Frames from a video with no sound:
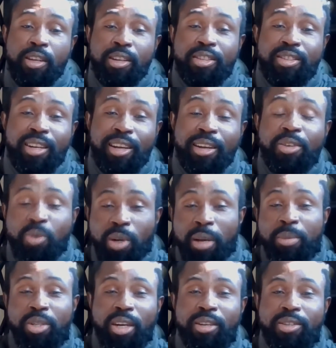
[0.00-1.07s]
understand? That's what
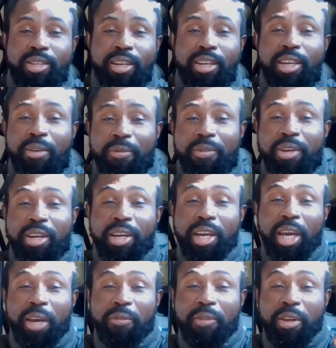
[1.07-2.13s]
I'm trying to say. If
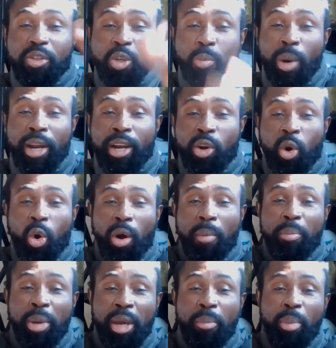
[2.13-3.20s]
if there's somebody go
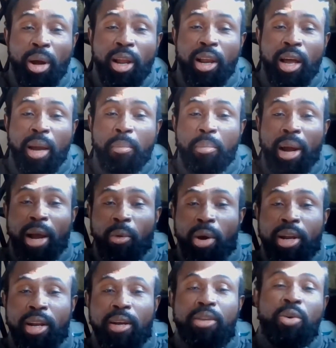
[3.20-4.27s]
on PayPal and buy
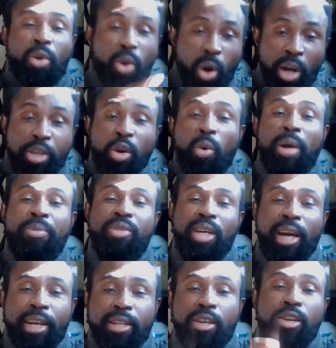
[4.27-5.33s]
one, uh, no, go on your
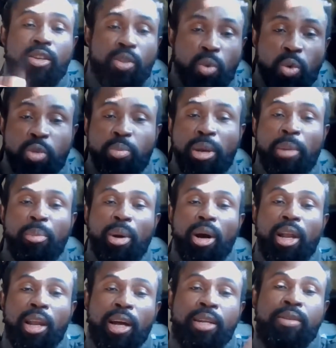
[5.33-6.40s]
website, use
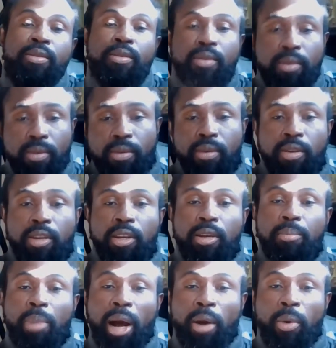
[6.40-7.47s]
PayPal and
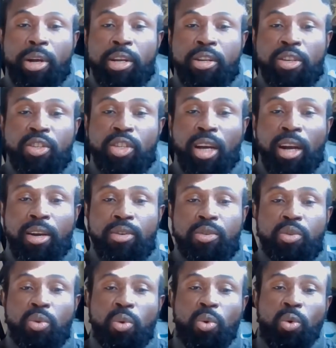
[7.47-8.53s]
buy one of your song.
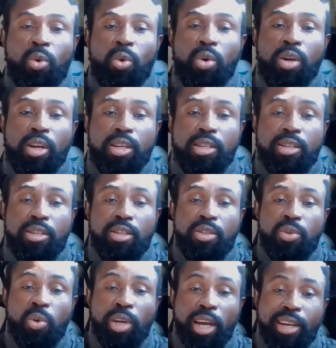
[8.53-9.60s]
You
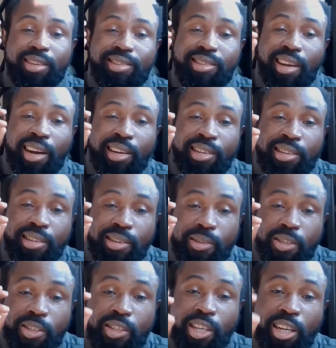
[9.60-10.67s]
you get the song
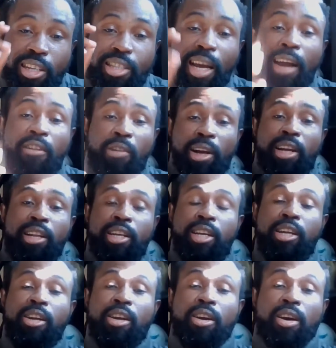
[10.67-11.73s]
sealed
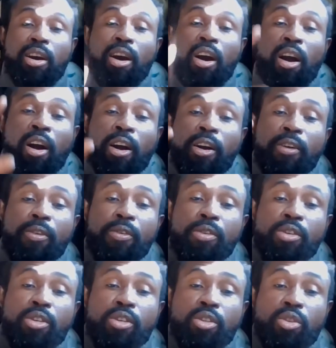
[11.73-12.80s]
directly, or
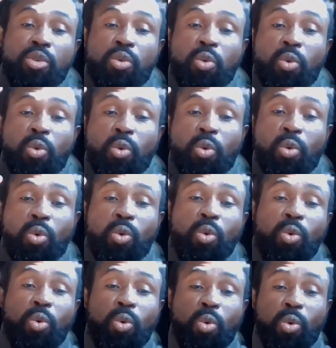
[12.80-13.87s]

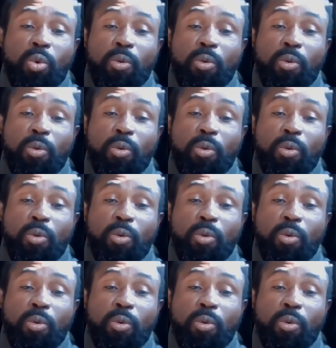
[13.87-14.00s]
you